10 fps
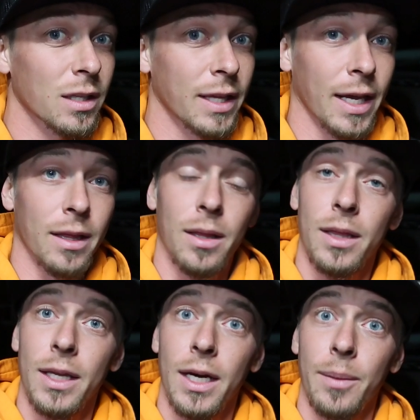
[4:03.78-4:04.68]
thing.
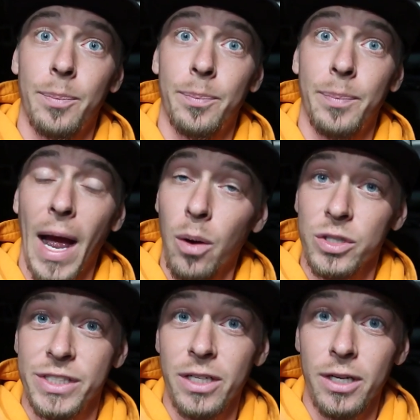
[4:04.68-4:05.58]
The power
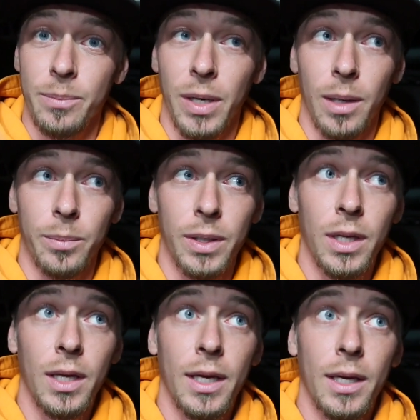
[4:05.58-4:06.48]
steering pump
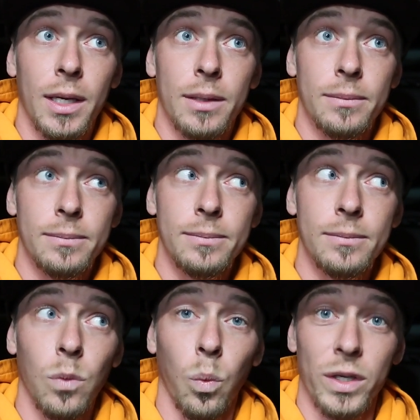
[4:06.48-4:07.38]

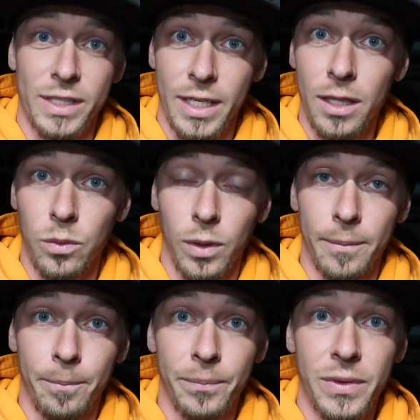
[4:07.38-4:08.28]
was another
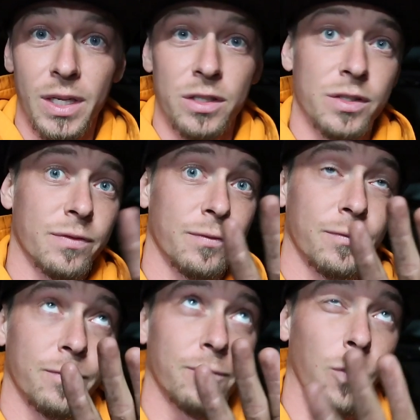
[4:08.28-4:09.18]
one. There's
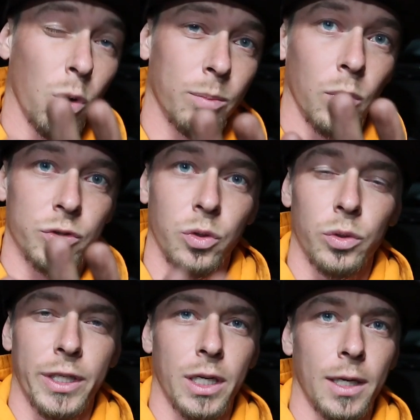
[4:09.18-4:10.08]
4 bolts
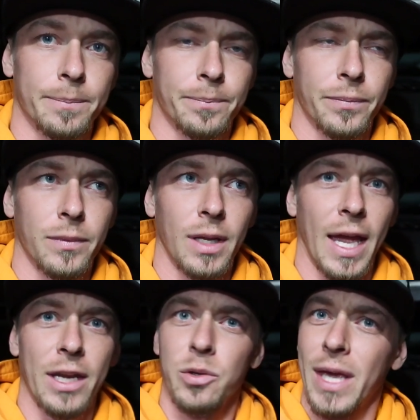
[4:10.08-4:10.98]
holding it on,
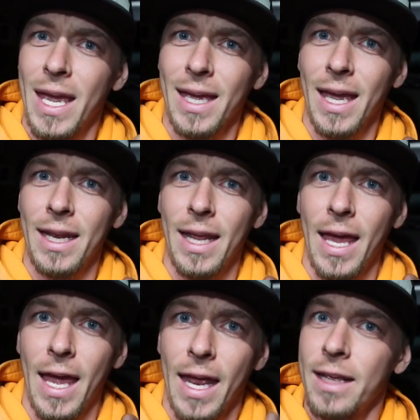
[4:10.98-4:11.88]
and you can't get
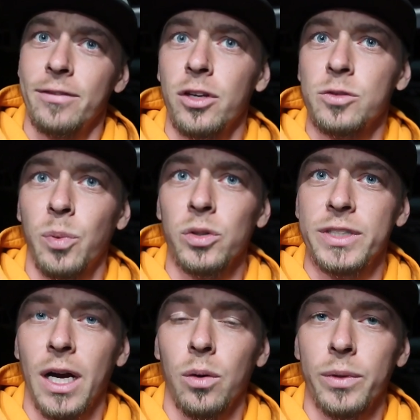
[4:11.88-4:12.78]
any of those bolts
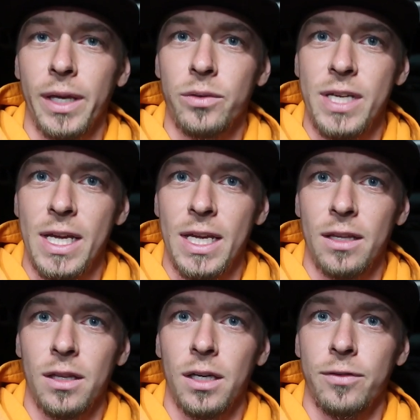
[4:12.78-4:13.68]
out without
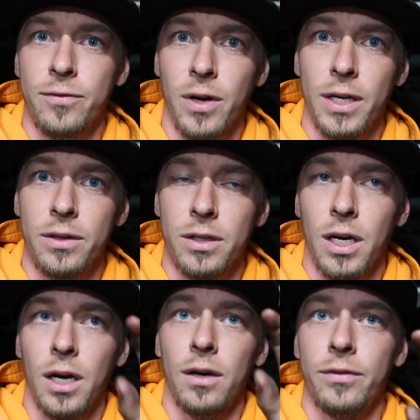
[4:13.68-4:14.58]
taking the front
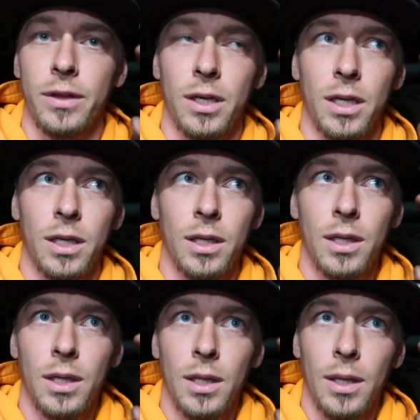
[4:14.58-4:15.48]
of the
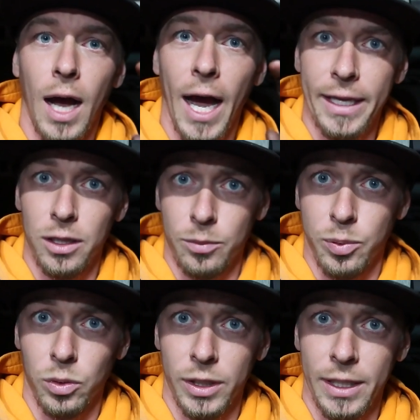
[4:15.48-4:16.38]
idler
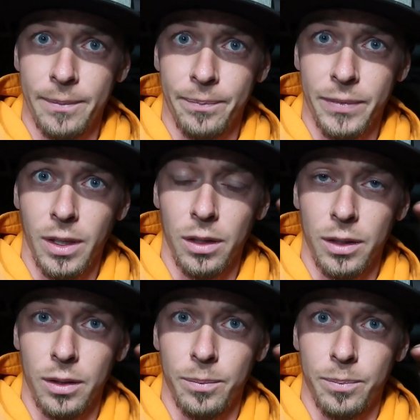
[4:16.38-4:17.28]
pulley on
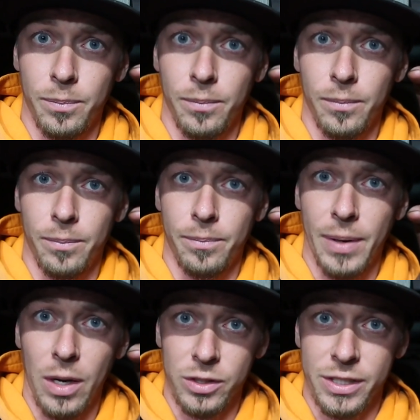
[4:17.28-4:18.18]
the
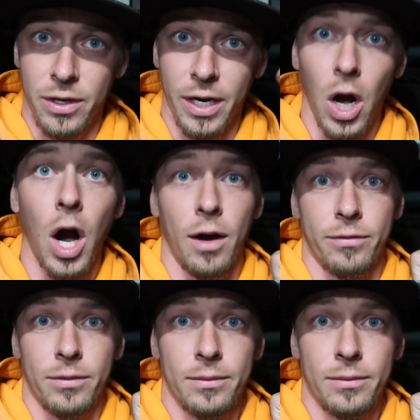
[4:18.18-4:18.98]
power steering off.